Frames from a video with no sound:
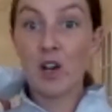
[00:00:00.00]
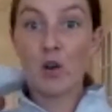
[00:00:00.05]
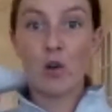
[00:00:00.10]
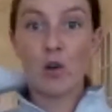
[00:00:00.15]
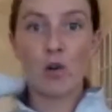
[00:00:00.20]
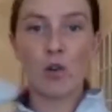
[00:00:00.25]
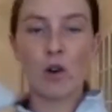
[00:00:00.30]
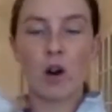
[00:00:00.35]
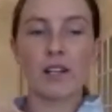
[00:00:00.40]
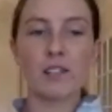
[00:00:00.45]

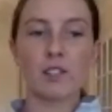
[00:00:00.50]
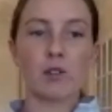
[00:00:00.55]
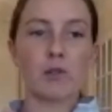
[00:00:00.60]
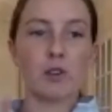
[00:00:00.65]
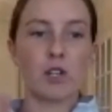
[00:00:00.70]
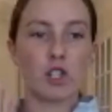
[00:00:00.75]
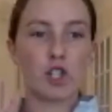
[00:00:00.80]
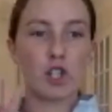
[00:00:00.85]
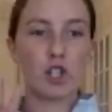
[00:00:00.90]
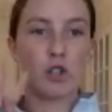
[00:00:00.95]
All right, so I'm
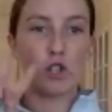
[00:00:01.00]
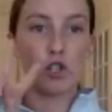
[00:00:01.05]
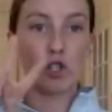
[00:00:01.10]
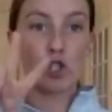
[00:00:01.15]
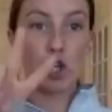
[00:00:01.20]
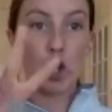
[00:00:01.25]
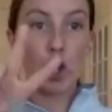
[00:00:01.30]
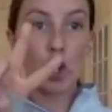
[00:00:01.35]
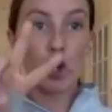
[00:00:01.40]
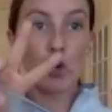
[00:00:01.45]
going to show you
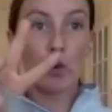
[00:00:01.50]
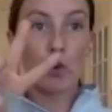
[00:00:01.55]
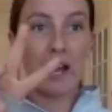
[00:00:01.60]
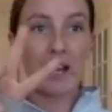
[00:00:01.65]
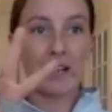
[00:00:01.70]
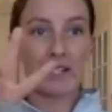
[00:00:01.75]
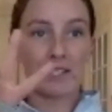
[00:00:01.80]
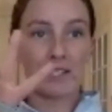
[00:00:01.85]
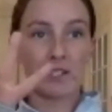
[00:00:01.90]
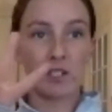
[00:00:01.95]
2
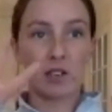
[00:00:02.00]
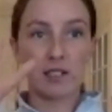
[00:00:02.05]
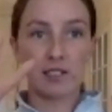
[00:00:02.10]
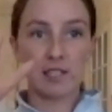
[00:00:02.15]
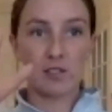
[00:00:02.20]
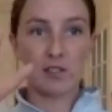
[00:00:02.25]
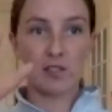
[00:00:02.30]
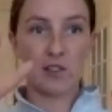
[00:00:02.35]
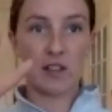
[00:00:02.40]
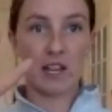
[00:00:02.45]

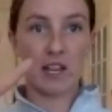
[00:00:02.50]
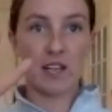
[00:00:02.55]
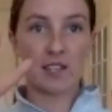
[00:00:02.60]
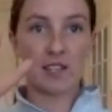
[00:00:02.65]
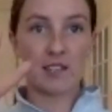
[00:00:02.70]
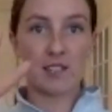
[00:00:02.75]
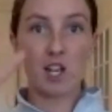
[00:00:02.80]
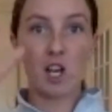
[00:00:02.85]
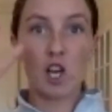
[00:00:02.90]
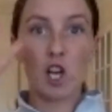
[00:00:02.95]
exercises for
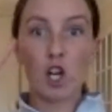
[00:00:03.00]
this.